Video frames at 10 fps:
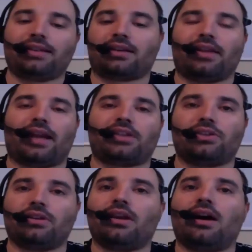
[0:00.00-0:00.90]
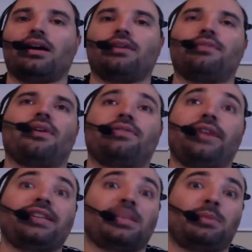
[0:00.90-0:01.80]
collection of, of
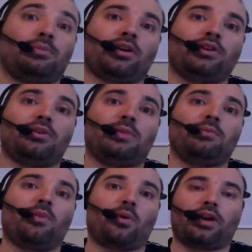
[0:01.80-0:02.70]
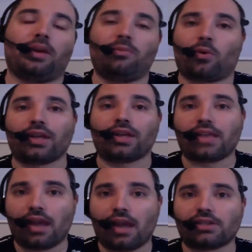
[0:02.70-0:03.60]
things that people can do to be more and more
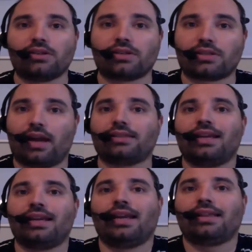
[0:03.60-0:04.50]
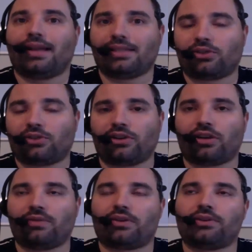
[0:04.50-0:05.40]
engaged in your sites. That's the trick to
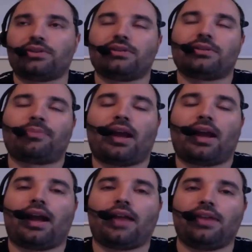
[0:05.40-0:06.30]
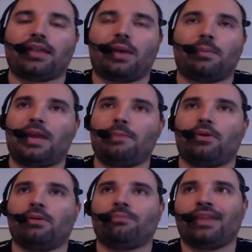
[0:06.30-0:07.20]
conversions. I, I think that
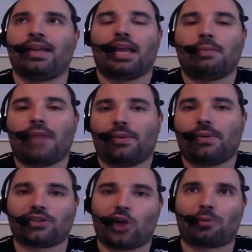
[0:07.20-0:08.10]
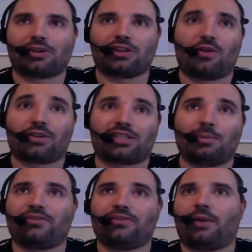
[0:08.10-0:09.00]
people in many ways just over,
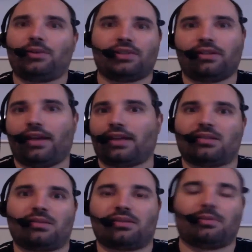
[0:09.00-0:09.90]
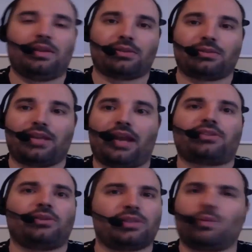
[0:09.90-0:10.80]
oversimplify it with just like just some, either some text
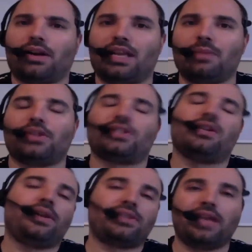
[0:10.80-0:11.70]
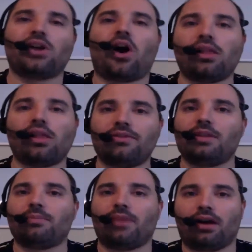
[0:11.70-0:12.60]
or just one image. No, it's it's all of the
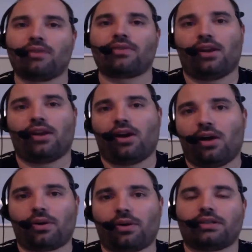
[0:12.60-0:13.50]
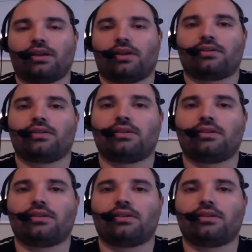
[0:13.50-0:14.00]
above and it all works together.